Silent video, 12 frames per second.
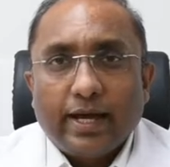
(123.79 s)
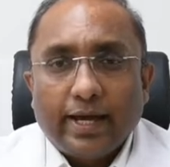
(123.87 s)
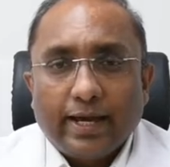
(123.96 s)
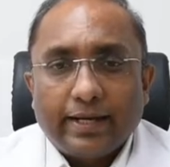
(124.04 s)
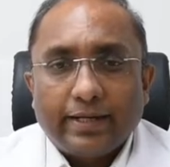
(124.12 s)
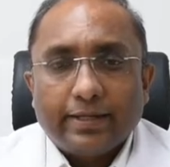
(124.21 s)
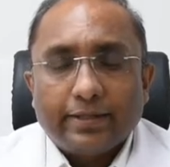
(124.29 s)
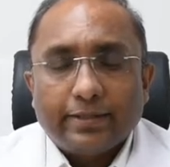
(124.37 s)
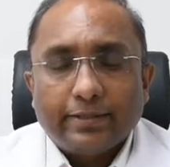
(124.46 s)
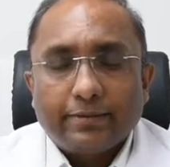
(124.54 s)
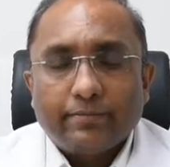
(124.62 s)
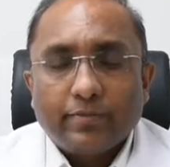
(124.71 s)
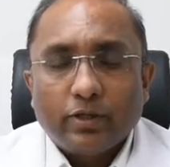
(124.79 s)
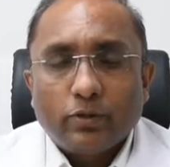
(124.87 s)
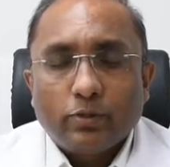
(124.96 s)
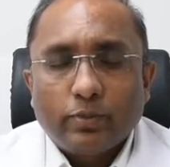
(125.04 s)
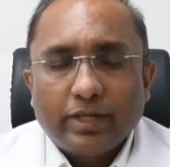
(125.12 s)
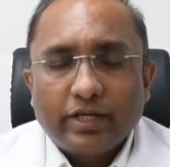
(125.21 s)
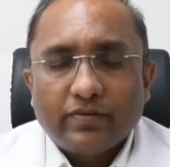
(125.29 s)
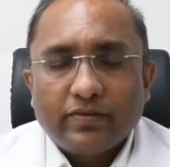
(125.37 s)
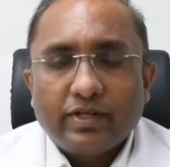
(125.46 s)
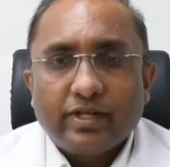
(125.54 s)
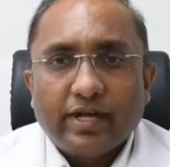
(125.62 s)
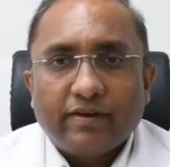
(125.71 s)
and you might
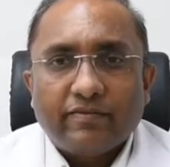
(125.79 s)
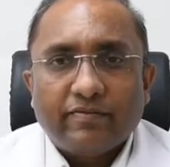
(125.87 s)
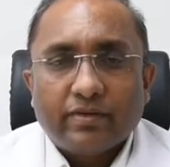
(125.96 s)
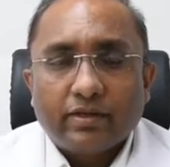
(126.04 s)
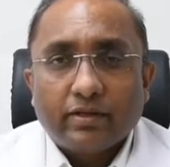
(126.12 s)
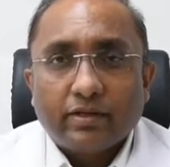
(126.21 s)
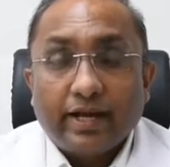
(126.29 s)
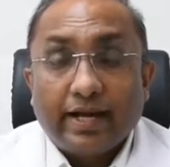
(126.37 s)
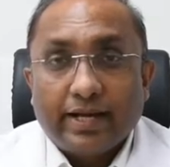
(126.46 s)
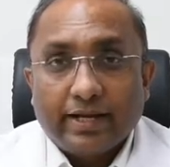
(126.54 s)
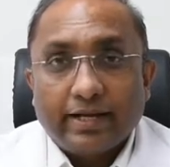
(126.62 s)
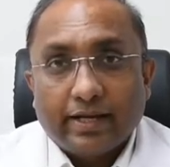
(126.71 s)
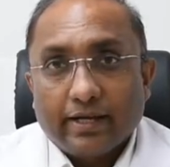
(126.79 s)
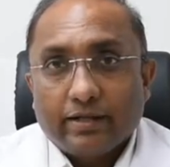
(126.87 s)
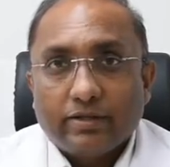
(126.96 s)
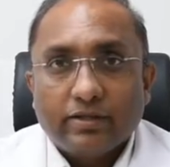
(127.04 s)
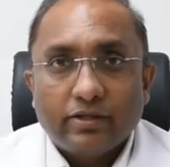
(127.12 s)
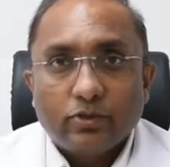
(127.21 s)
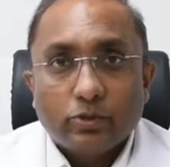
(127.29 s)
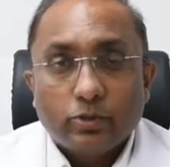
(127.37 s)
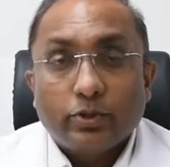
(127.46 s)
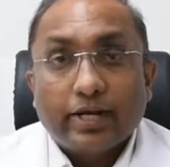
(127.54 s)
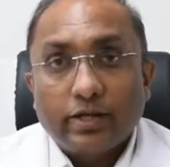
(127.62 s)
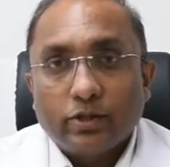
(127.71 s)
even have headache again. This also
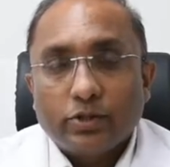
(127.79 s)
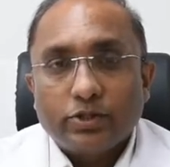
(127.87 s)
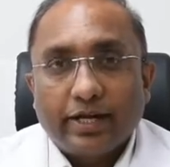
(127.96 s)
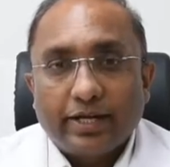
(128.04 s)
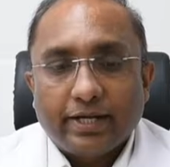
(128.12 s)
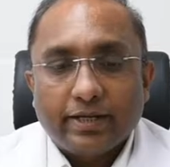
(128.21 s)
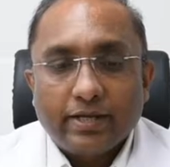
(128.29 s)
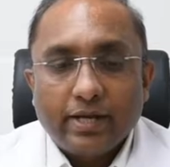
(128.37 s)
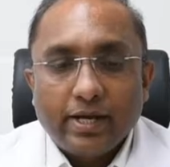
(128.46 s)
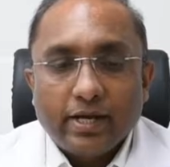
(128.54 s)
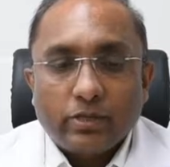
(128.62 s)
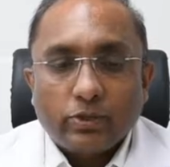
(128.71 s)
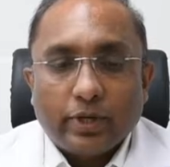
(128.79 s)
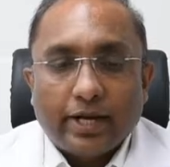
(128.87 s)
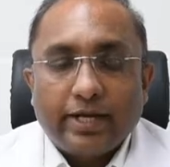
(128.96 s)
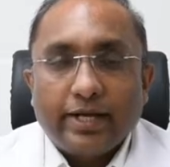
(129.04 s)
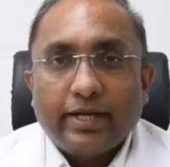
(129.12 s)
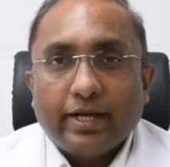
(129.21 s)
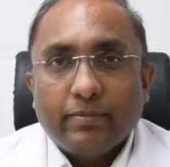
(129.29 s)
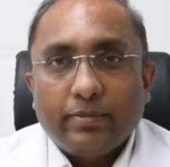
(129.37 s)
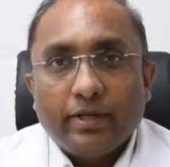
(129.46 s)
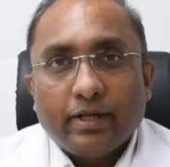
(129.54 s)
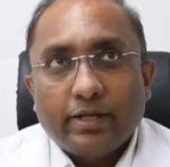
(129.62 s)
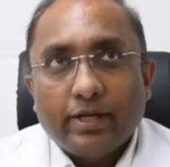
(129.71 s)
can cause headache. So headache can
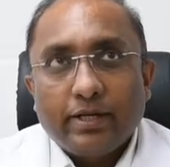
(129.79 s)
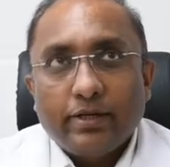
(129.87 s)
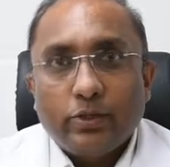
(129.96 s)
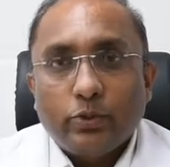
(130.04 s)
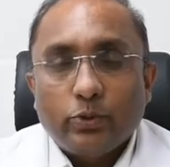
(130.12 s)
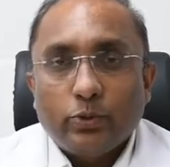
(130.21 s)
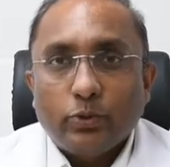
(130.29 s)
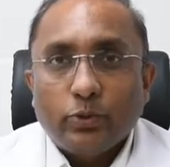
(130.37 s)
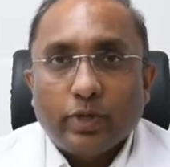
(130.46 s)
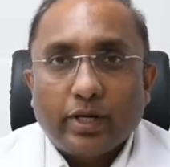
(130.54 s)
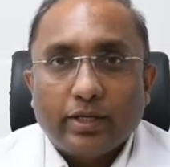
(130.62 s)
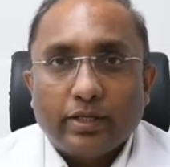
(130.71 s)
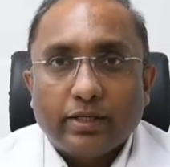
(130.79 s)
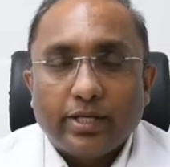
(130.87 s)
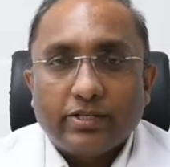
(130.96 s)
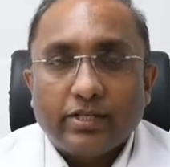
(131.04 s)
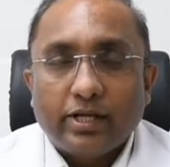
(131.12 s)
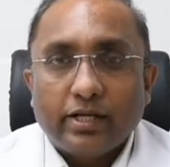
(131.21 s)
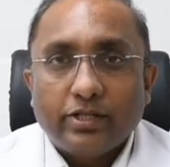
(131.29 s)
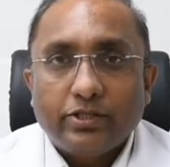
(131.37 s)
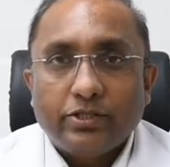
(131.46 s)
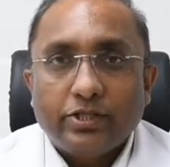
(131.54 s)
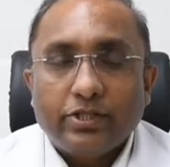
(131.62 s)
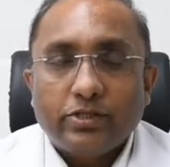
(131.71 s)
be again due to nasal
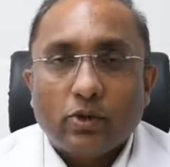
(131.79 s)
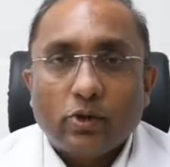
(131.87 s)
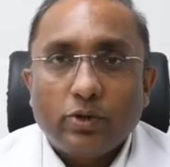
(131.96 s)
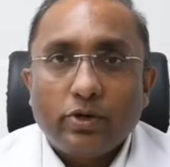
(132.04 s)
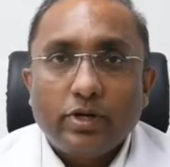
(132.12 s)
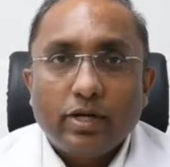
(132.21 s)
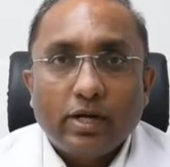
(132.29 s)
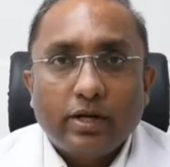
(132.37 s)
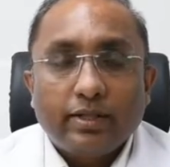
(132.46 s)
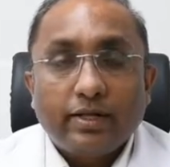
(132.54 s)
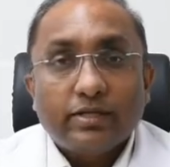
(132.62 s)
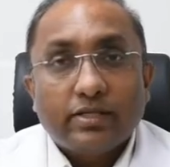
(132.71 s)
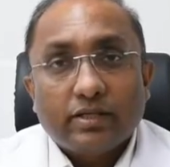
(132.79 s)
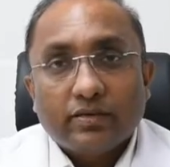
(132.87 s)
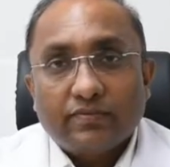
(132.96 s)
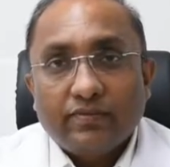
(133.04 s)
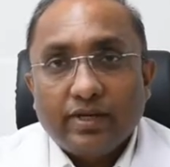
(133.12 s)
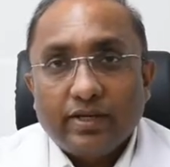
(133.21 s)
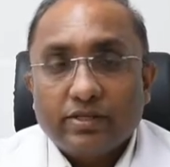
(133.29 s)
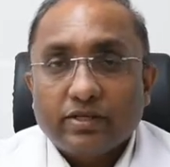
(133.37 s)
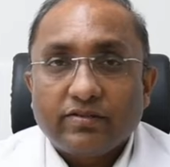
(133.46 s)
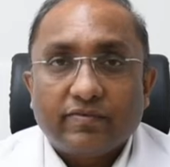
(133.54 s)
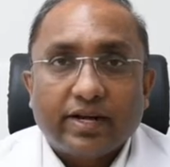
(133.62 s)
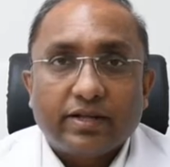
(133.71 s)
allergies, or there is various
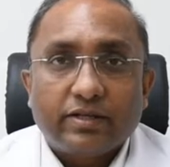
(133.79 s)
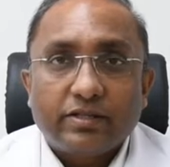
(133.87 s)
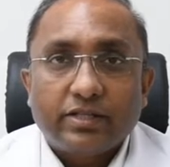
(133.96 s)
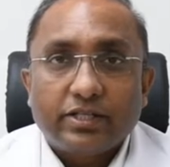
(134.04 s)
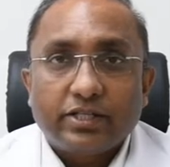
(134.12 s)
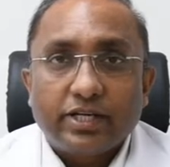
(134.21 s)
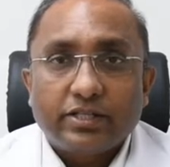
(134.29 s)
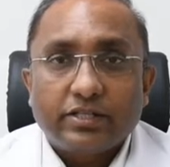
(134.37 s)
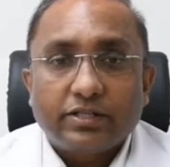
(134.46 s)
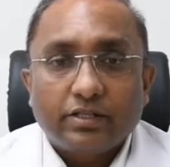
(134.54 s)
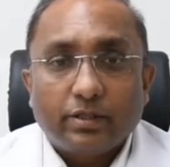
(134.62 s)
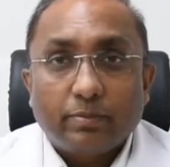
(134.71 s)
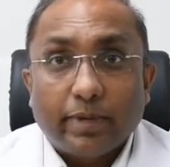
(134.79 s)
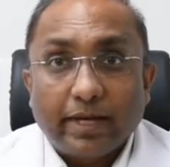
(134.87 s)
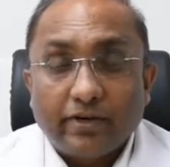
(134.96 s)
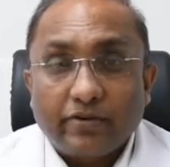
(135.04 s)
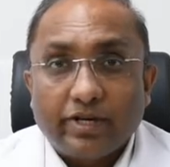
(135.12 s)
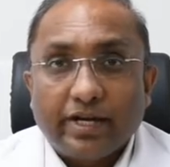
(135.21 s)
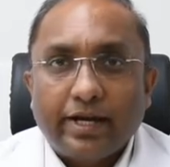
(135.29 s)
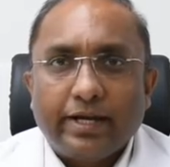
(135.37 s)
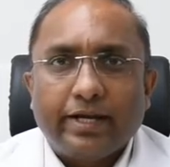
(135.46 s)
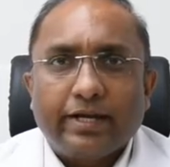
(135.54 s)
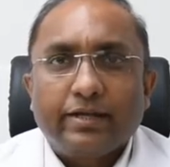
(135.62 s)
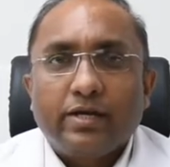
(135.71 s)
other factors such as migraine
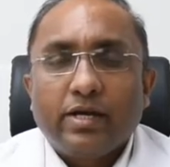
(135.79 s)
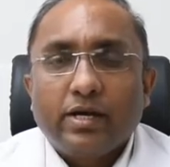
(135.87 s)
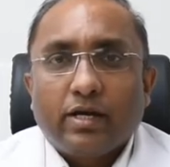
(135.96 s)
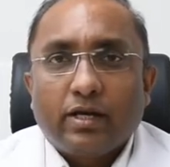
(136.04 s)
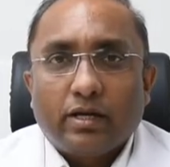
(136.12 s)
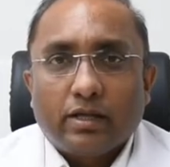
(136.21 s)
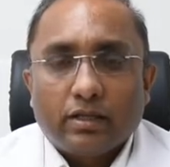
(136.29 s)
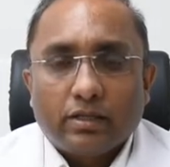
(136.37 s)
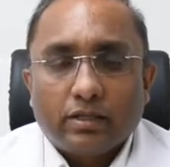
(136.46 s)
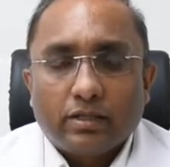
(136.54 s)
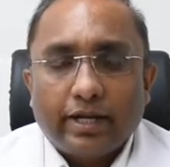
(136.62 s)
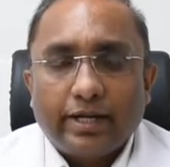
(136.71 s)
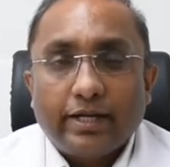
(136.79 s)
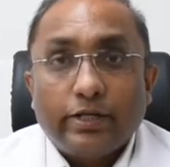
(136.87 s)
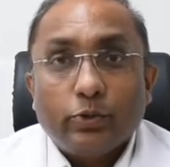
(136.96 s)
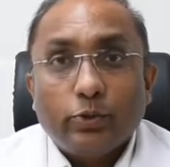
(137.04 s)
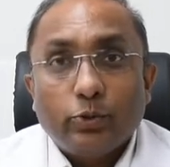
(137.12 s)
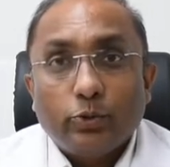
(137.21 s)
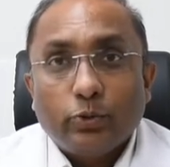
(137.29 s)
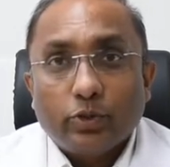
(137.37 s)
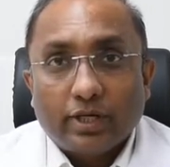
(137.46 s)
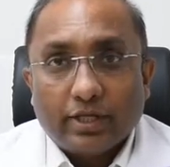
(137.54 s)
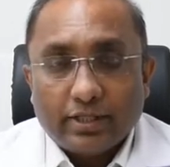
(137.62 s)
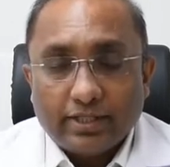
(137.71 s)
headache, headache due
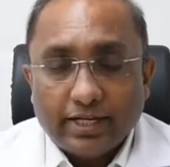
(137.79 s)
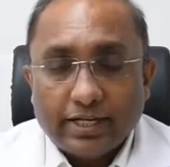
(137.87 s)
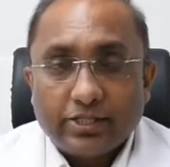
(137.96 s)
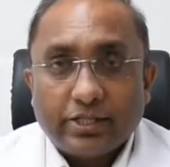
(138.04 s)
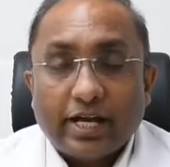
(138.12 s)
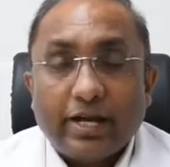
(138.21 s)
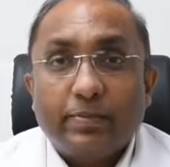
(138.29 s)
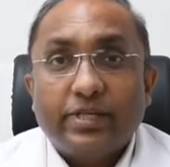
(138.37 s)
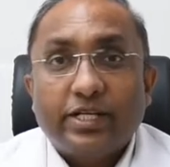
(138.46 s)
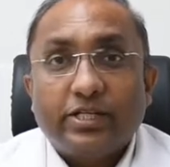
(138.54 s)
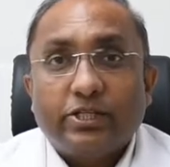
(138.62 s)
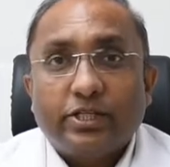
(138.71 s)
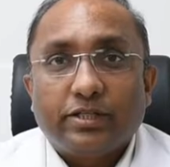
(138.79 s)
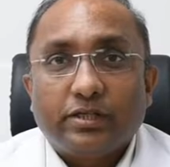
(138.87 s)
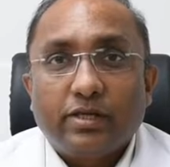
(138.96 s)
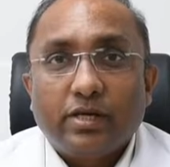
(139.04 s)
to tension, hypertension,